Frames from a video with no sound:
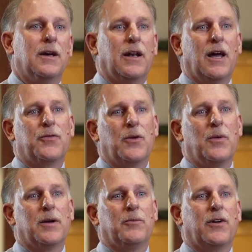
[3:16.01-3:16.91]
And I, for
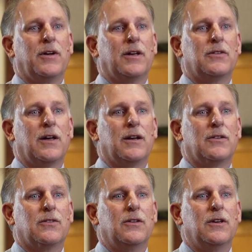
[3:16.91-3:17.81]
one, am very excited
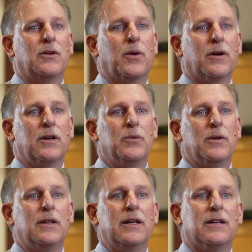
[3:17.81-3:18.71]
to see where He
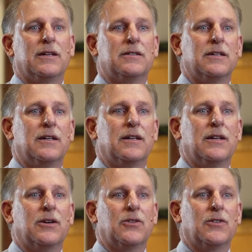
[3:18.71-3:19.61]
will lead us in the
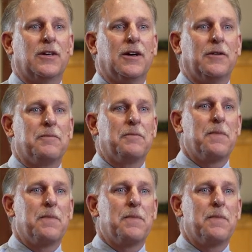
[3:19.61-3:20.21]
years to come.